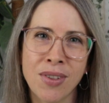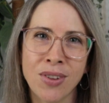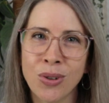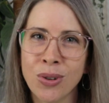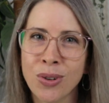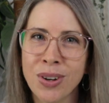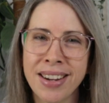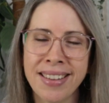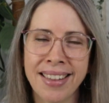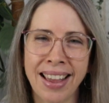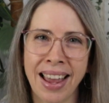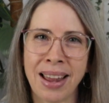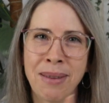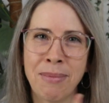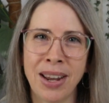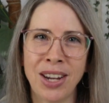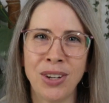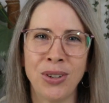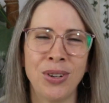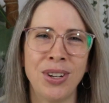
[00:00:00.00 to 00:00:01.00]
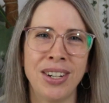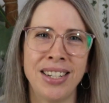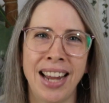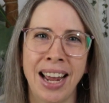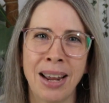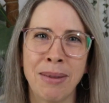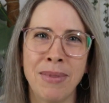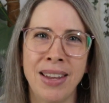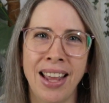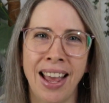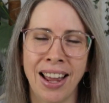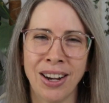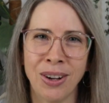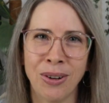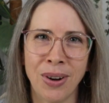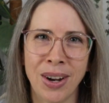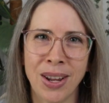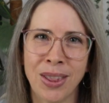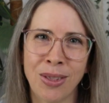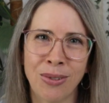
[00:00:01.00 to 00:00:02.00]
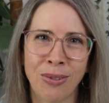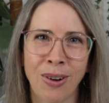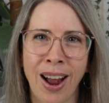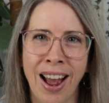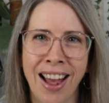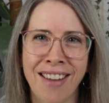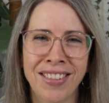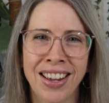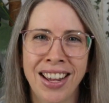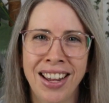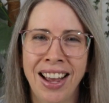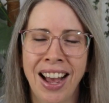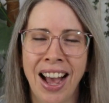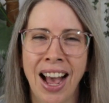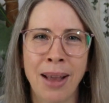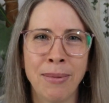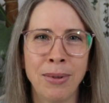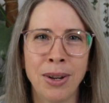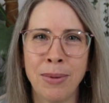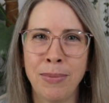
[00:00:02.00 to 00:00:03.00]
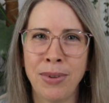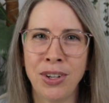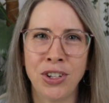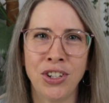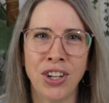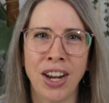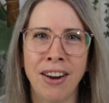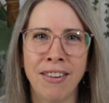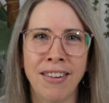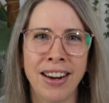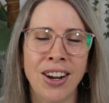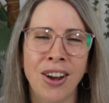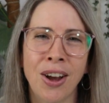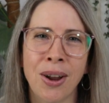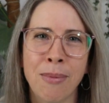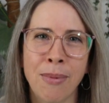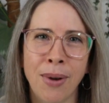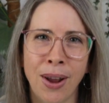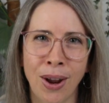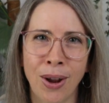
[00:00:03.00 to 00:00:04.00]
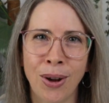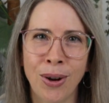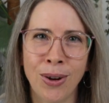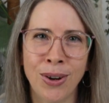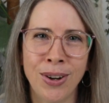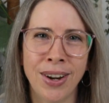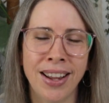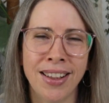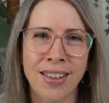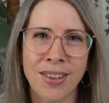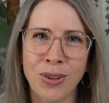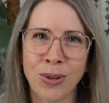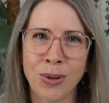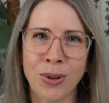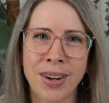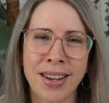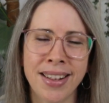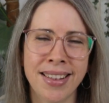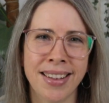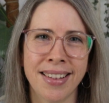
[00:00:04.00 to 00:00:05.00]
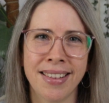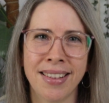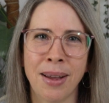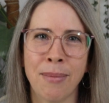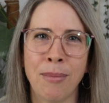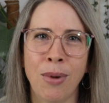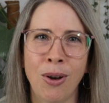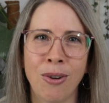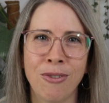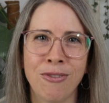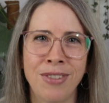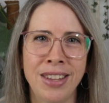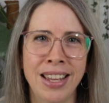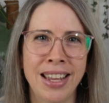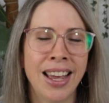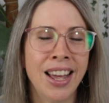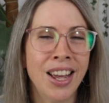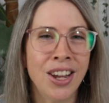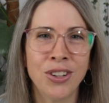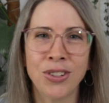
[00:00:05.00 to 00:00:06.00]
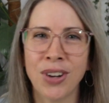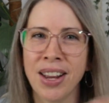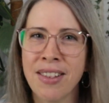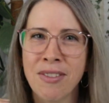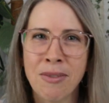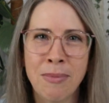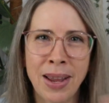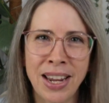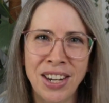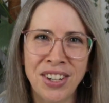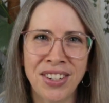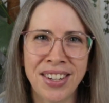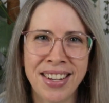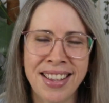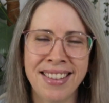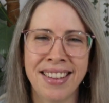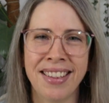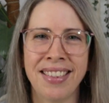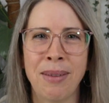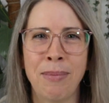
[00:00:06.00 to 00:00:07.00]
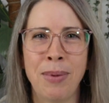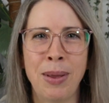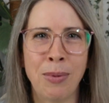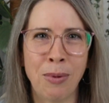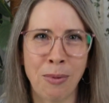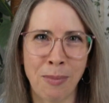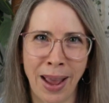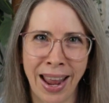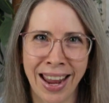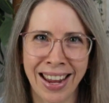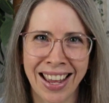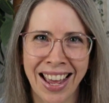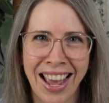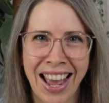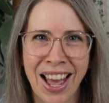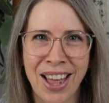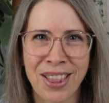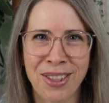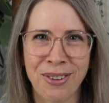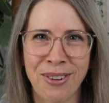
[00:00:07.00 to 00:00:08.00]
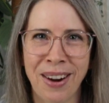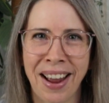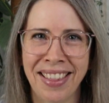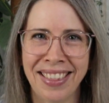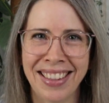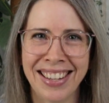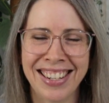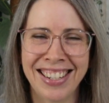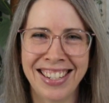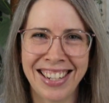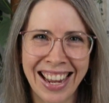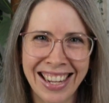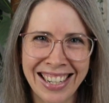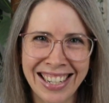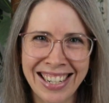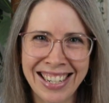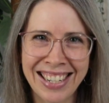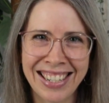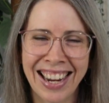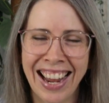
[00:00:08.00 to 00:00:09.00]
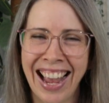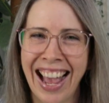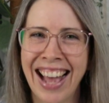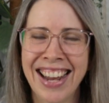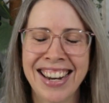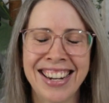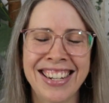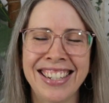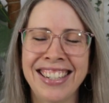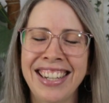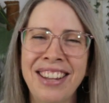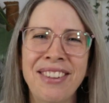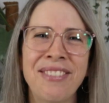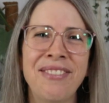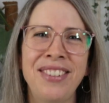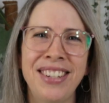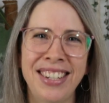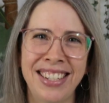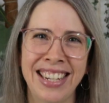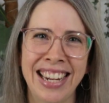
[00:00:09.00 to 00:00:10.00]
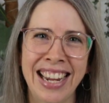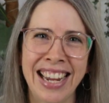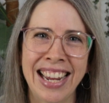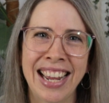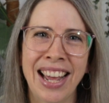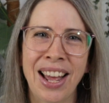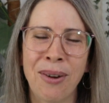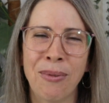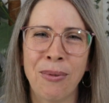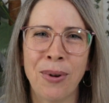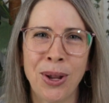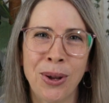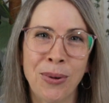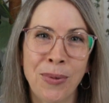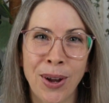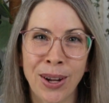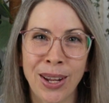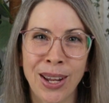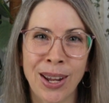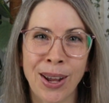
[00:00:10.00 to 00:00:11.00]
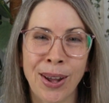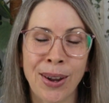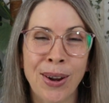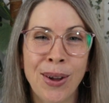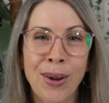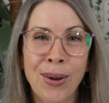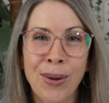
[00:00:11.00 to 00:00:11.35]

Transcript: stories, and make sure to tag me at Create and Thrive. I'm going to be sharing on my own stories some of the transformations that people make throughout this challenge, and I'd love to see what you're working on.